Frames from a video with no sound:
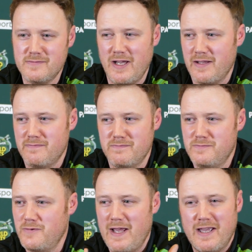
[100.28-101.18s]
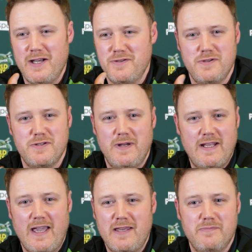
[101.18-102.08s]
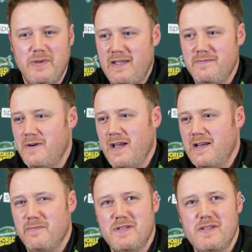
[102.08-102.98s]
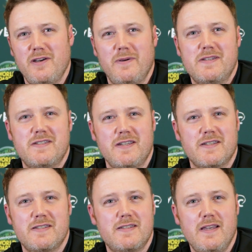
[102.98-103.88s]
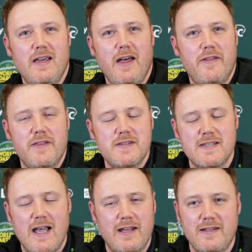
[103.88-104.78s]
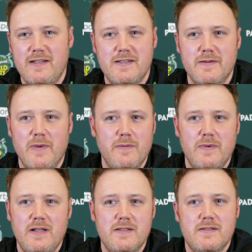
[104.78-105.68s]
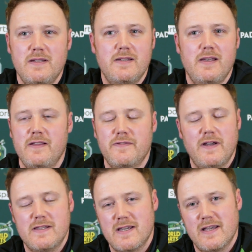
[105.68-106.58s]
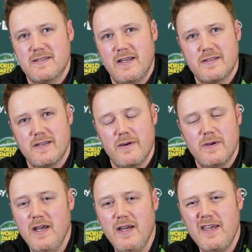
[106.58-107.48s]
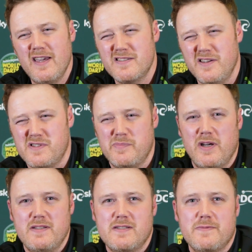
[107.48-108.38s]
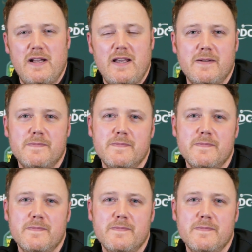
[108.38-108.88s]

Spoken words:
like, rank 128 beat rank number two. It's just the standard at the moment is fantastic. So yeah, there's no surprises really.